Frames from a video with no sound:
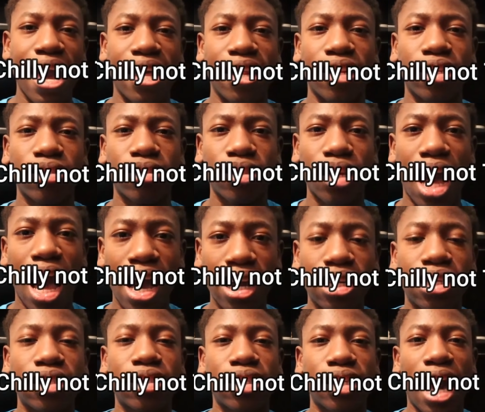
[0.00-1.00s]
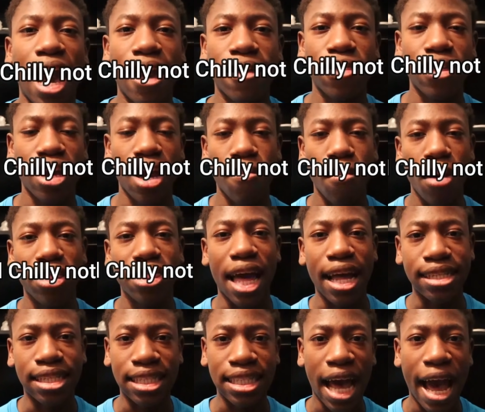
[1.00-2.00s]
and honestly, I think I'm on
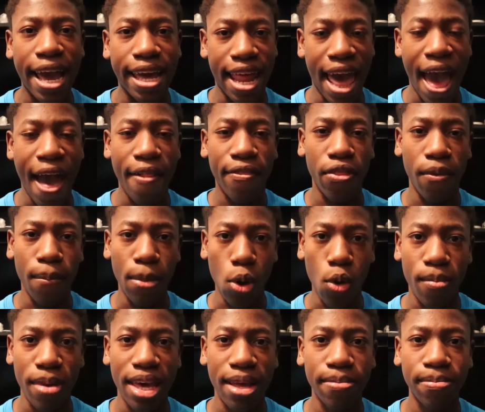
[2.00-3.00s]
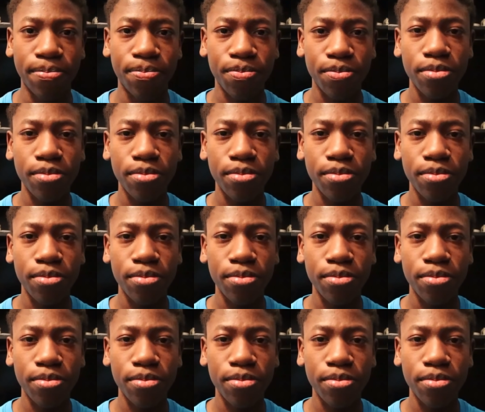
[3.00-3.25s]
that side at the moment.